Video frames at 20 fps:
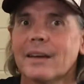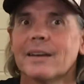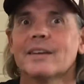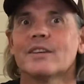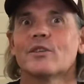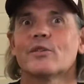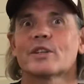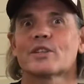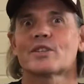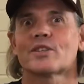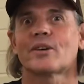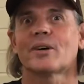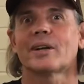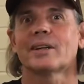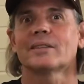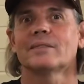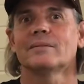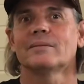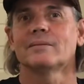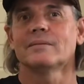you're
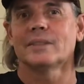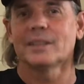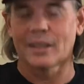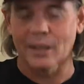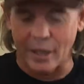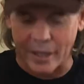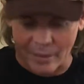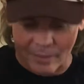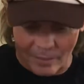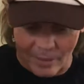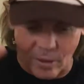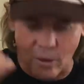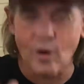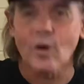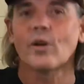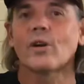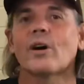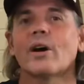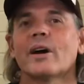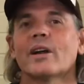excited, you're like,
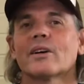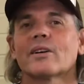all right,